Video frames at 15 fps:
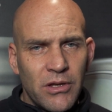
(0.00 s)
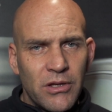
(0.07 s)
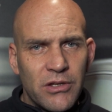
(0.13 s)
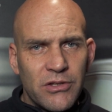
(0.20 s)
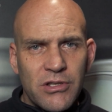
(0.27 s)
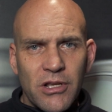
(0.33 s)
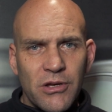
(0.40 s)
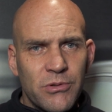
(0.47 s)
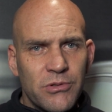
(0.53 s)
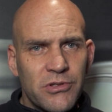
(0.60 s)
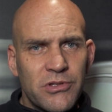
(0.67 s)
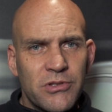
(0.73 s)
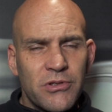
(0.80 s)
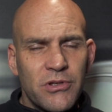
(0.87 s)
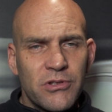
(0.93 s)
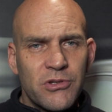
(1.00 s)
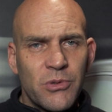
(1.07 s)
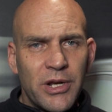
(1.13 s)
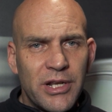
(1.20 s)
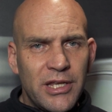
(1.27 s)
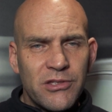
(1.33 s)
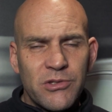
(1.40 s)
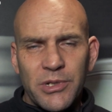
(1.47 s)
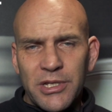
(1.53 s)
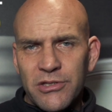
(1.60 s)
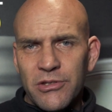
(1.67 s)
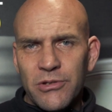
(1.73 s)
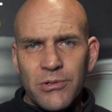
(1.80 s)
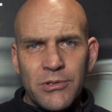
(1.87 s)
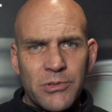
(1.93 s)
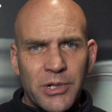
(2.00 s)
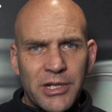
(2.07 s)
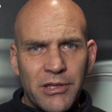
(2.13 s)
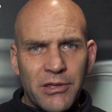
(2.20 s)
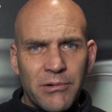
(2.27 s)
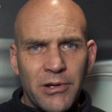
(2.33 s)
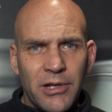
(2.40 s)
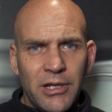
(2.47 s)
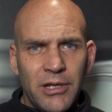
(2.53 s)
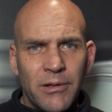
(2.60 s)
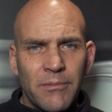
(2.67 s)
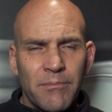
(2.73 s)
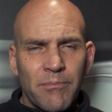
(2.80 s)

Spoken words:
as low as 20, 22, 23.